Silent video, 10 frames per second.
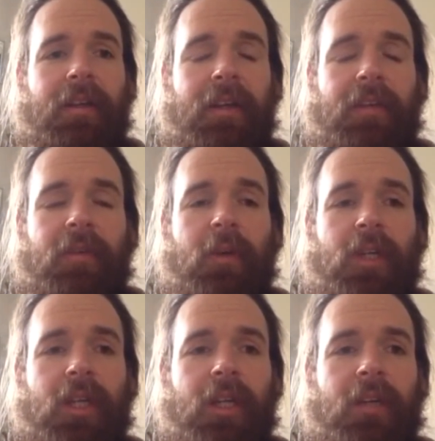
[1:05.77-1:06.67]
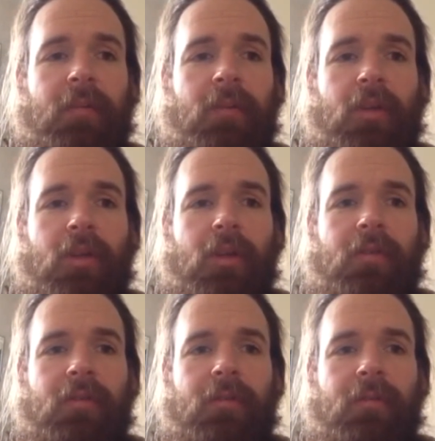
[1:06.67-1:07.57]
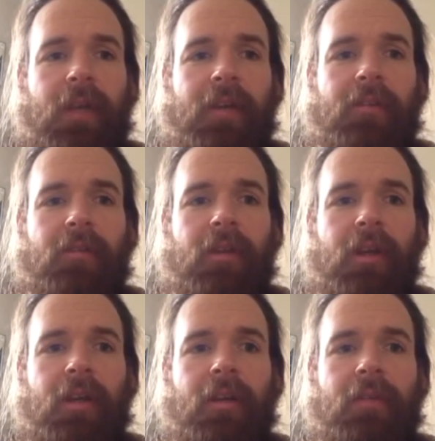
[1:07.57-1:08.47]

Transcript: Thanks for watching. Much love, Area Runner.